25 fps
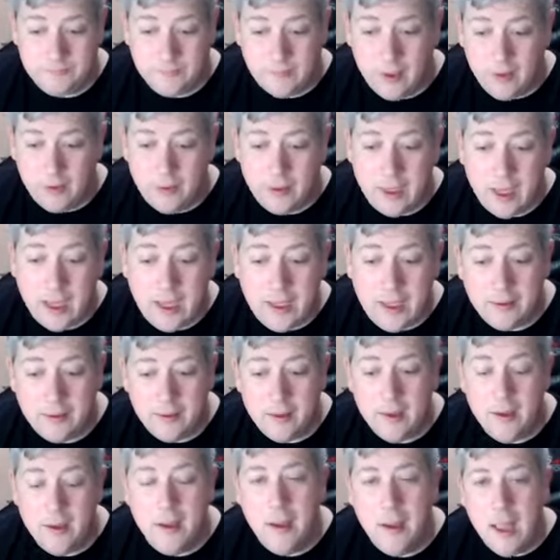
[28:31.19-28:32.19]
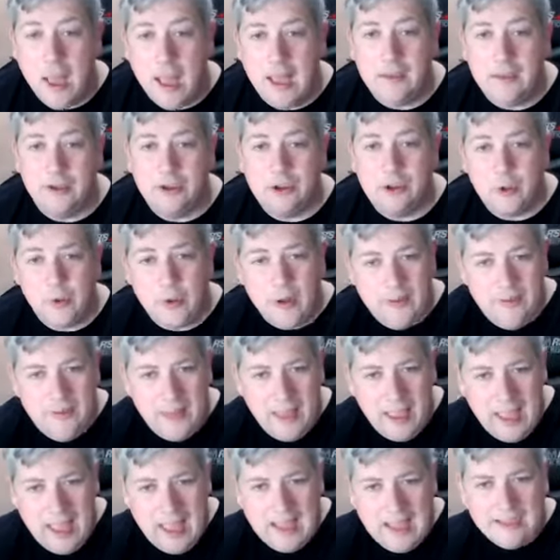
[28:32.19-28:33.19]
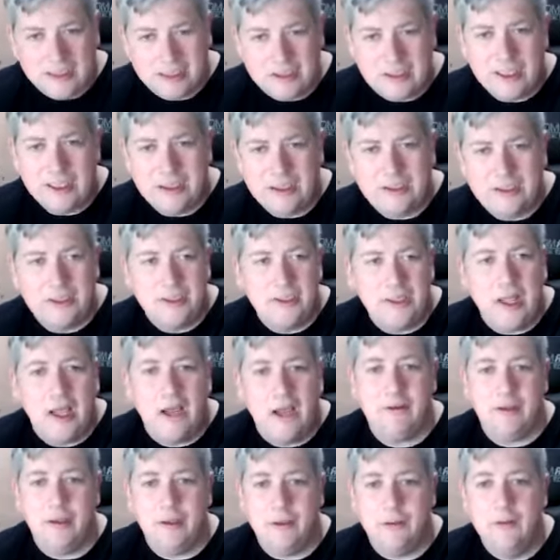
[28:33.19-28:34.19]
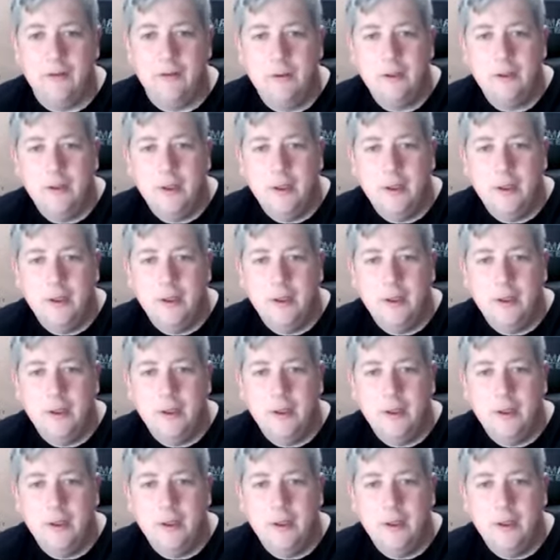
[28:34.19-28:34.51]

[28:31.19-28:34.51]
Okay. And so in that Acts 6 scenario,